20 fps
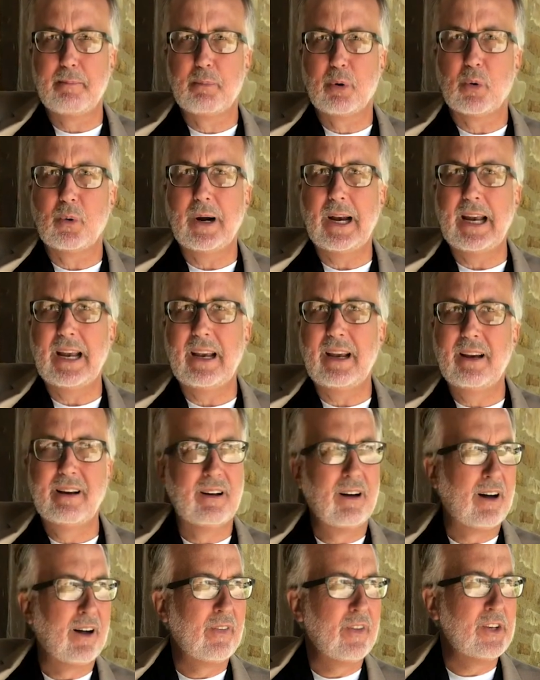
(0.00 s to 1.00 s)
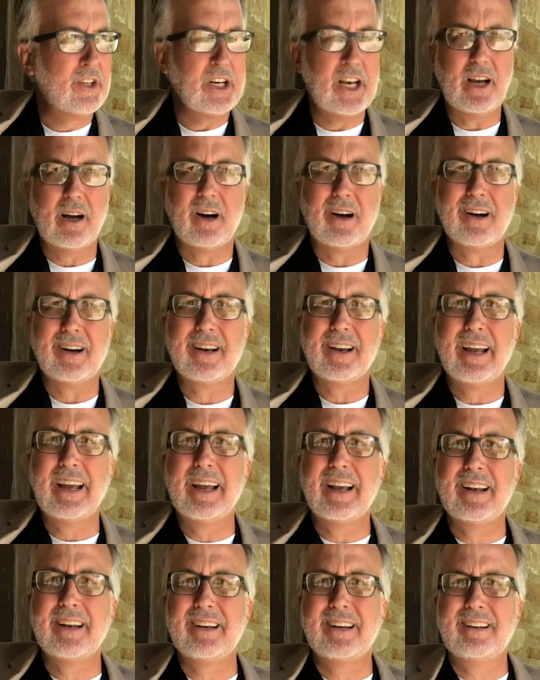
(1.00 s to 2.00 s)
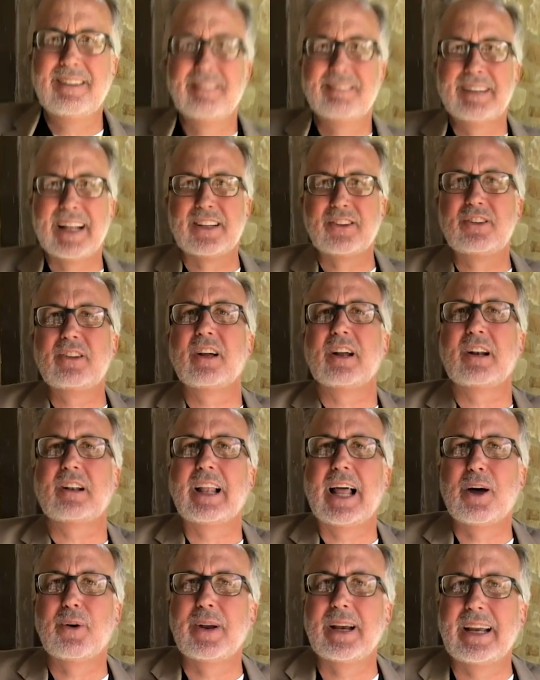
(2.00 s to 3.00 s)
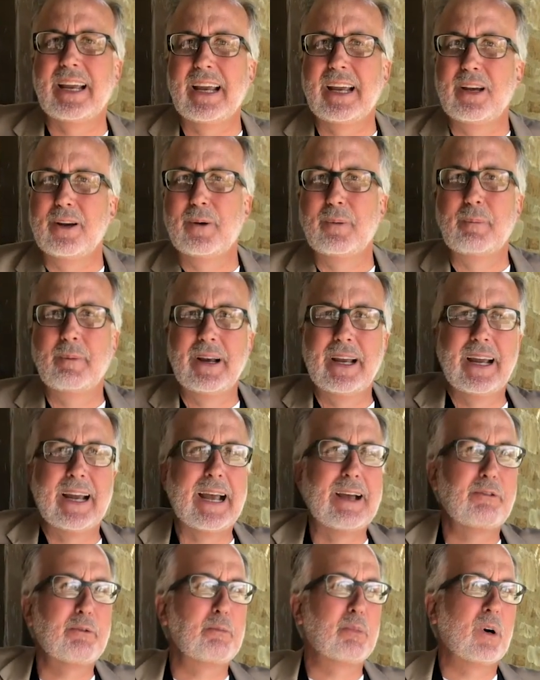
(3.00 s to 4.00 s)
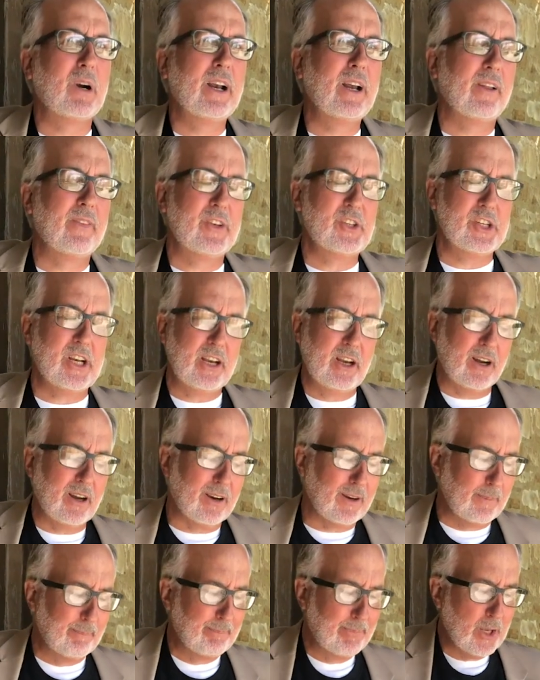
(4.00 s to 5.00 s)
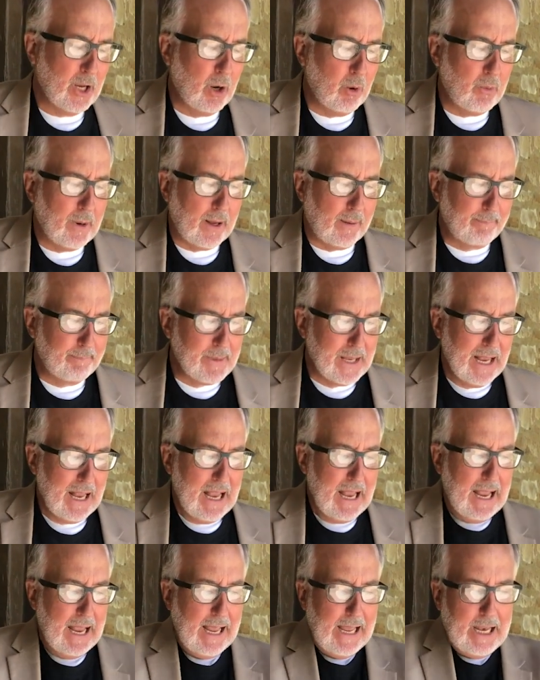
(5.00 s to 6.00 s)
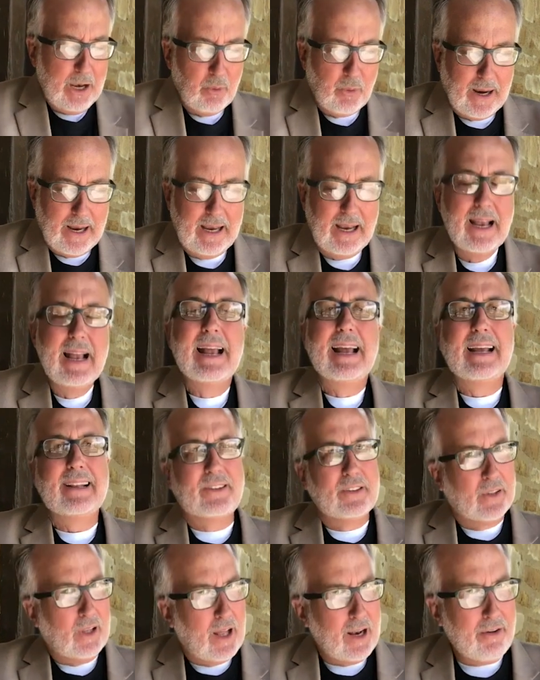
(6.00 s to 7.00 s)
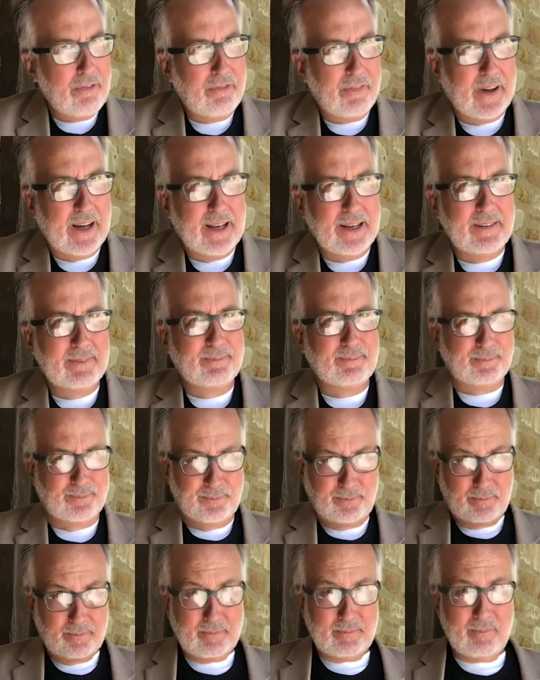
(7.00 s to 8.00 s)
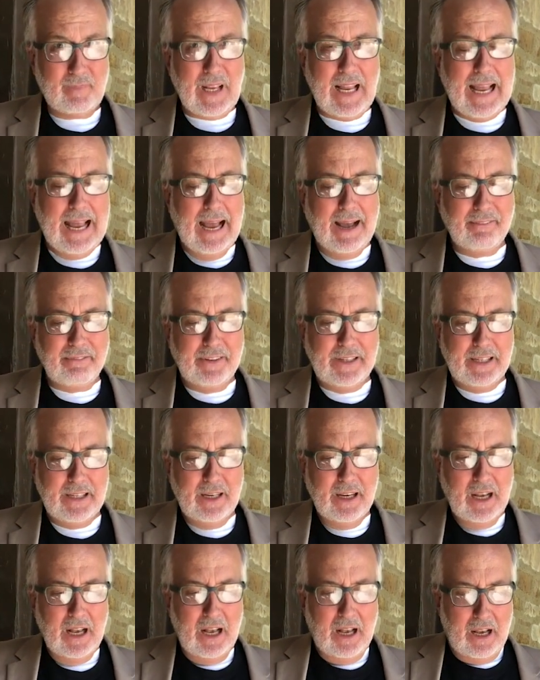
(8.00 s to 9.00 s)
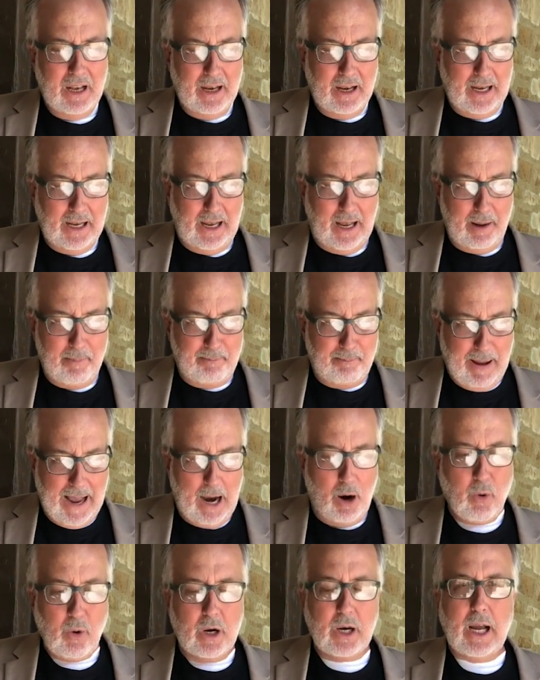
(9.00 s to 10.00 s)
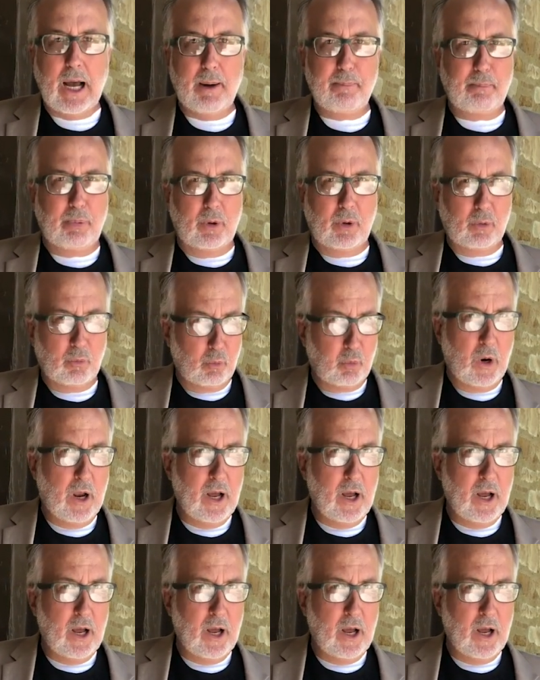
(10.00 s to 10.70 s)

beret on the Jayhawk, and that's not allowed at KU. Can't have a beret on the Jayhawk. Oh well. Anyway, it's a lot of fun having a power couple